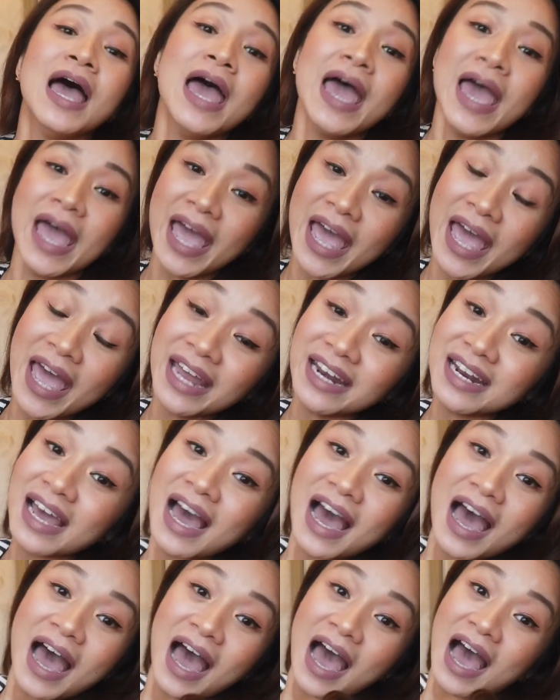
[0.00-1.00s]
and
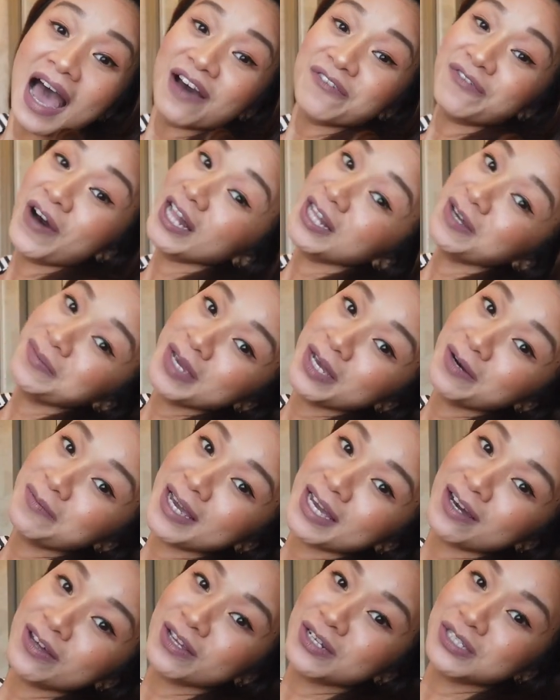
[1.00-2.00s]
follow me on
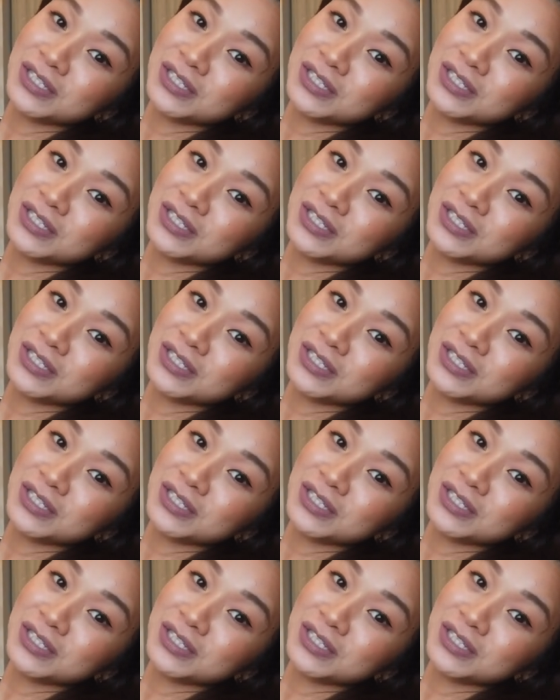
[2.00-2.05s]
my other